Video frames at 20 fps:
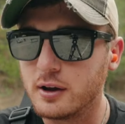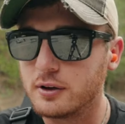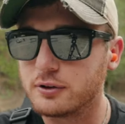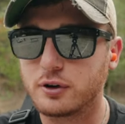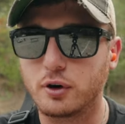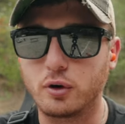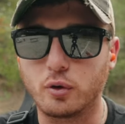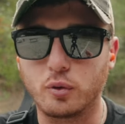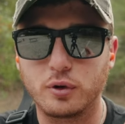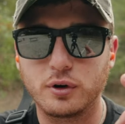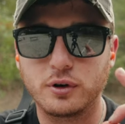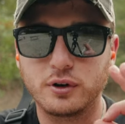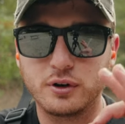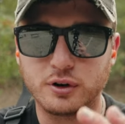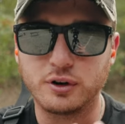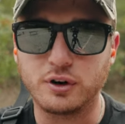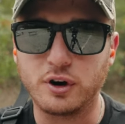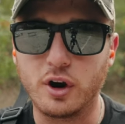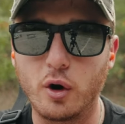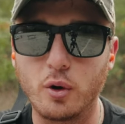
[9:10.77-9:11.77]
So
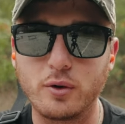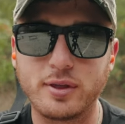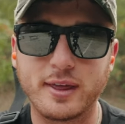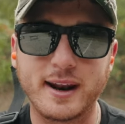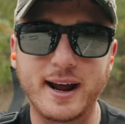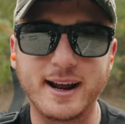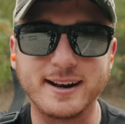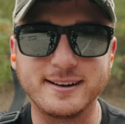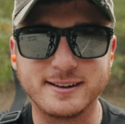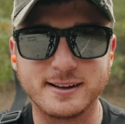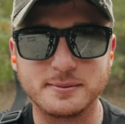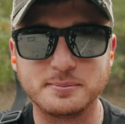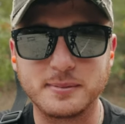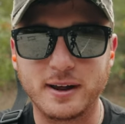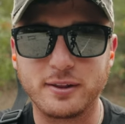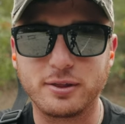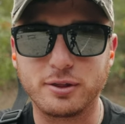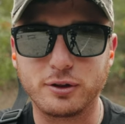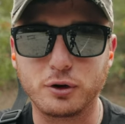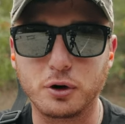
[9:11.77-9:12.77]
know that I did
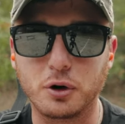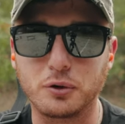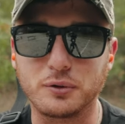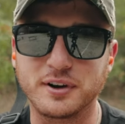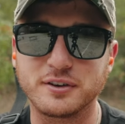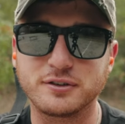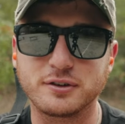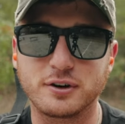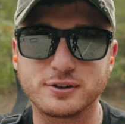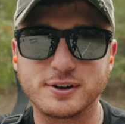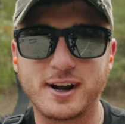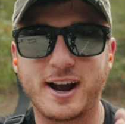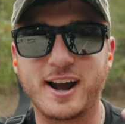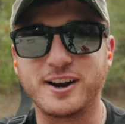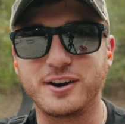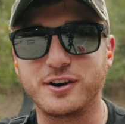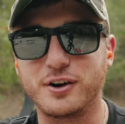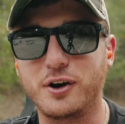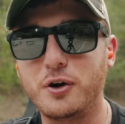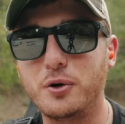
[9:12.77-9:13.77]
my thorough research. I
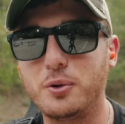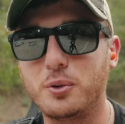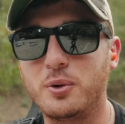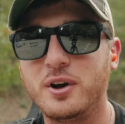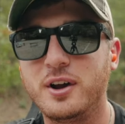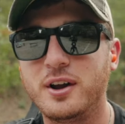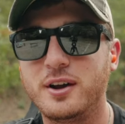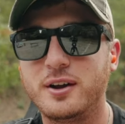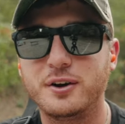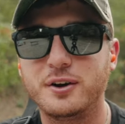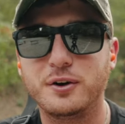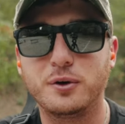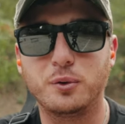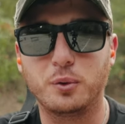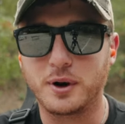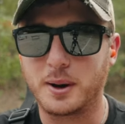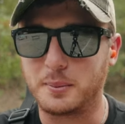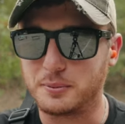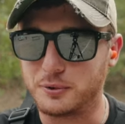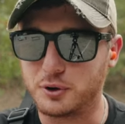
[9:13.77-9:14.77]
know
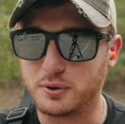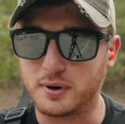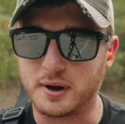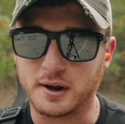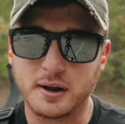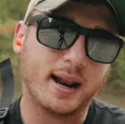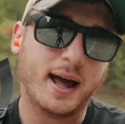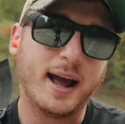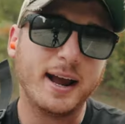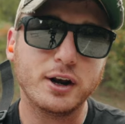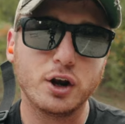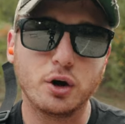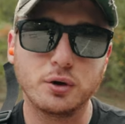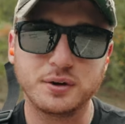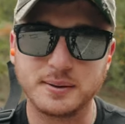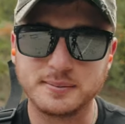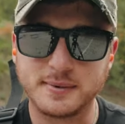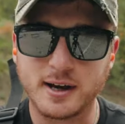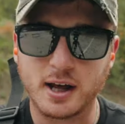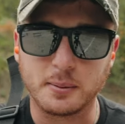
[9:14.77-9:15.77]
what I'm doing. I know
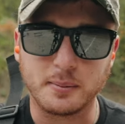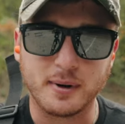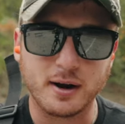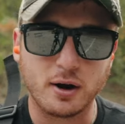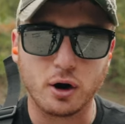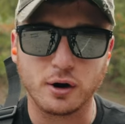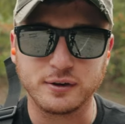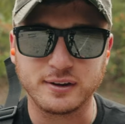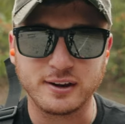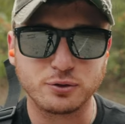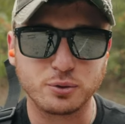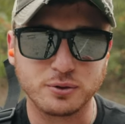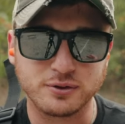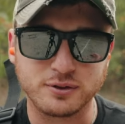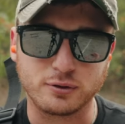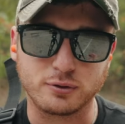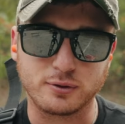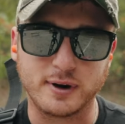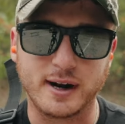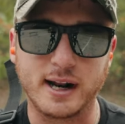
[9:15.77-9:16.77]
deep down in my heart, this was
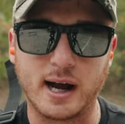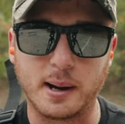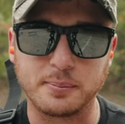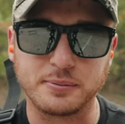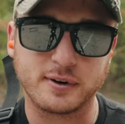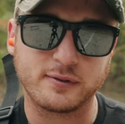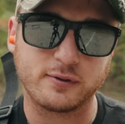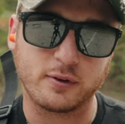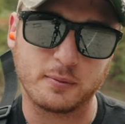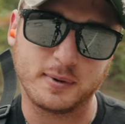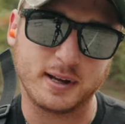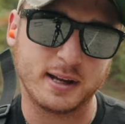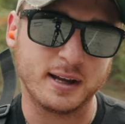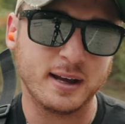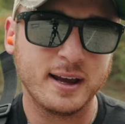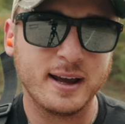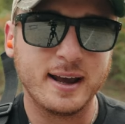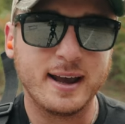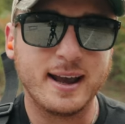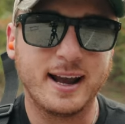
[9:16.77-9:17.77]
the right optic for me.
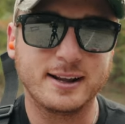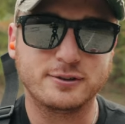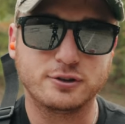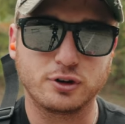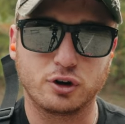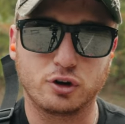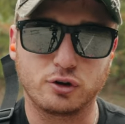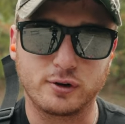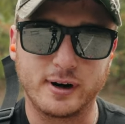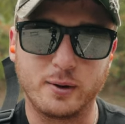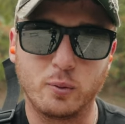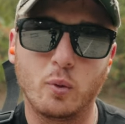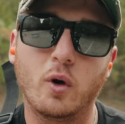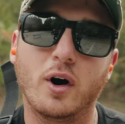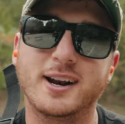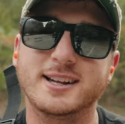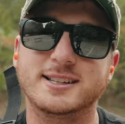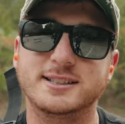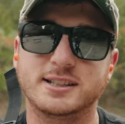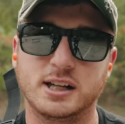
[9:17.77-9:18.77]
It's a great
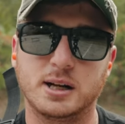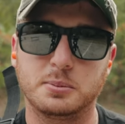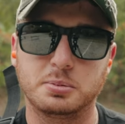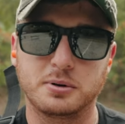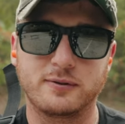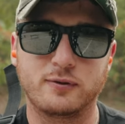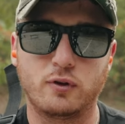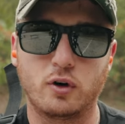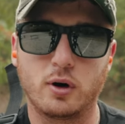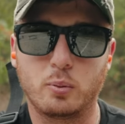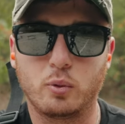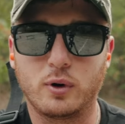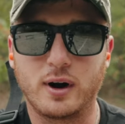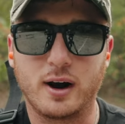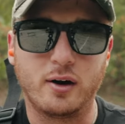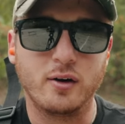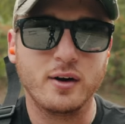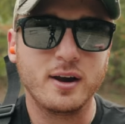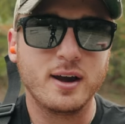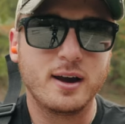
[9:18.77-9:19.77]
one. It's going to perform
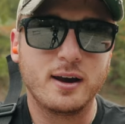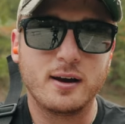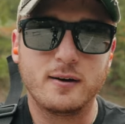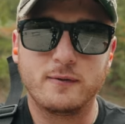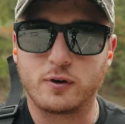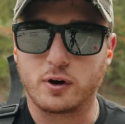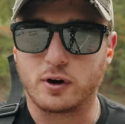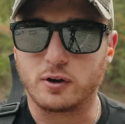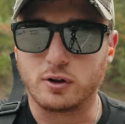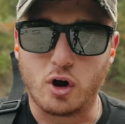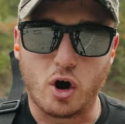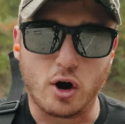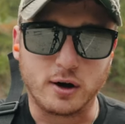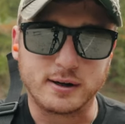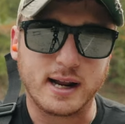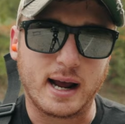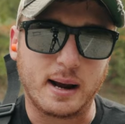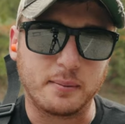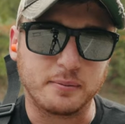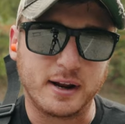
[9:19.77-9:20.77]
well for a long
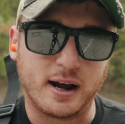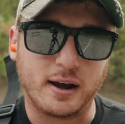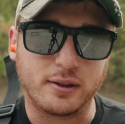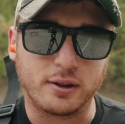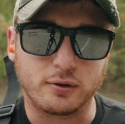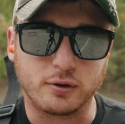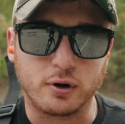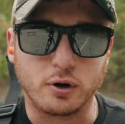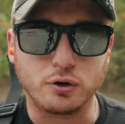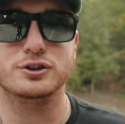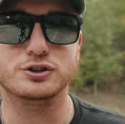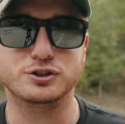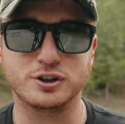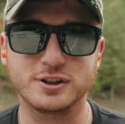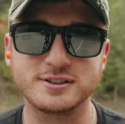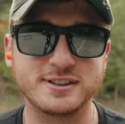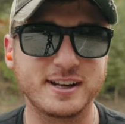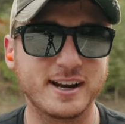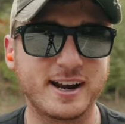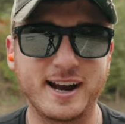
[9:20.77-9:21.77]
time down the road.
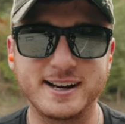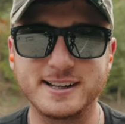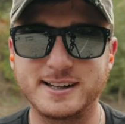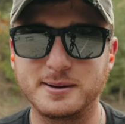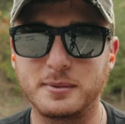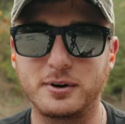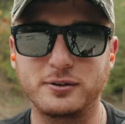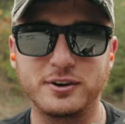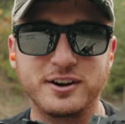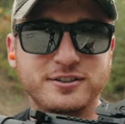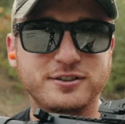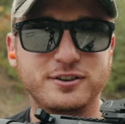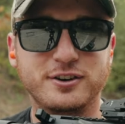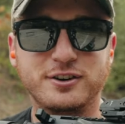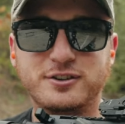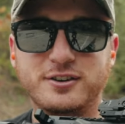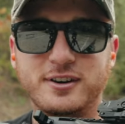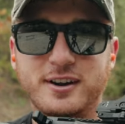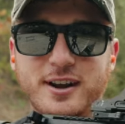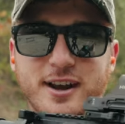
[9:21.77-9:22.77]
Just like I did my
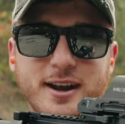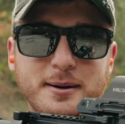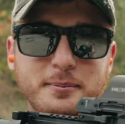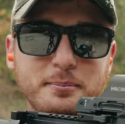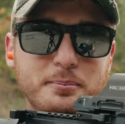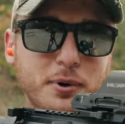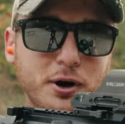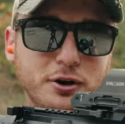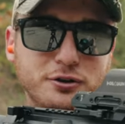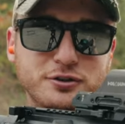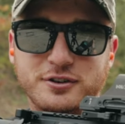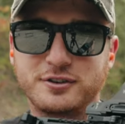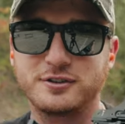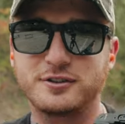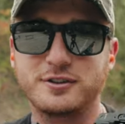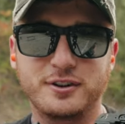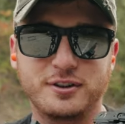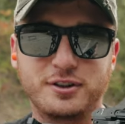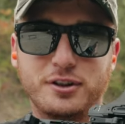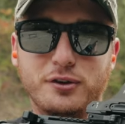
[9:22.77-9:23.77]
research and
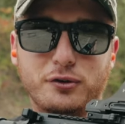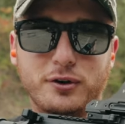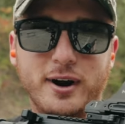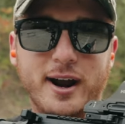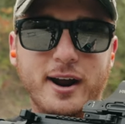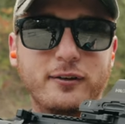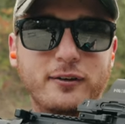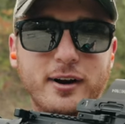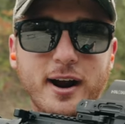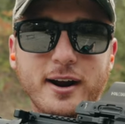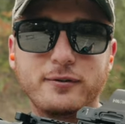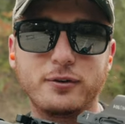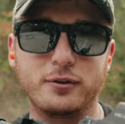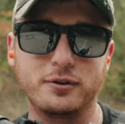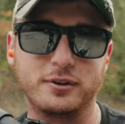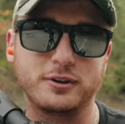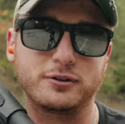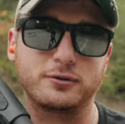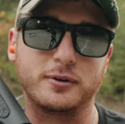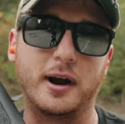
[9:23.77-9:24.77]
purchased the right
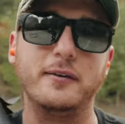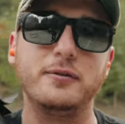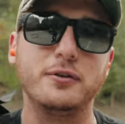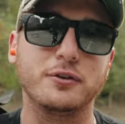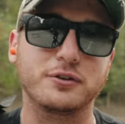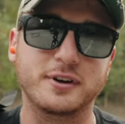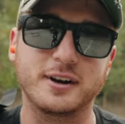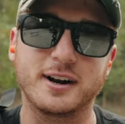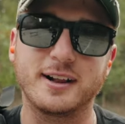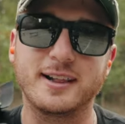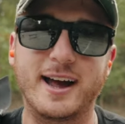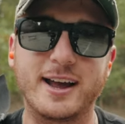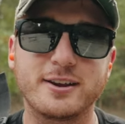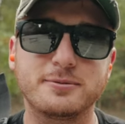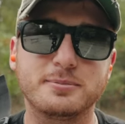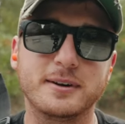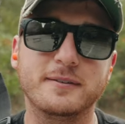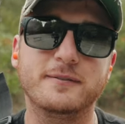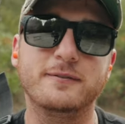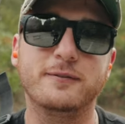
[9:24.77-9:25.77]
rifle, this rifle is going to
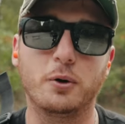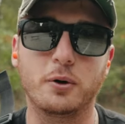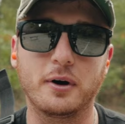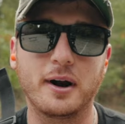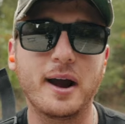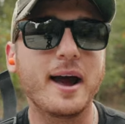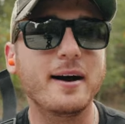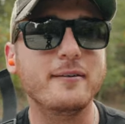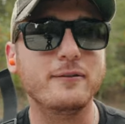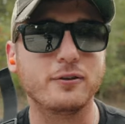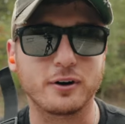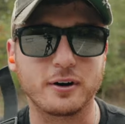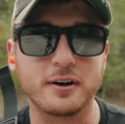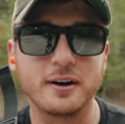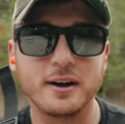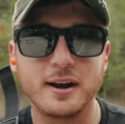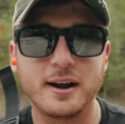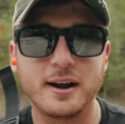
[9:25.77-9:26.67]
last me forever.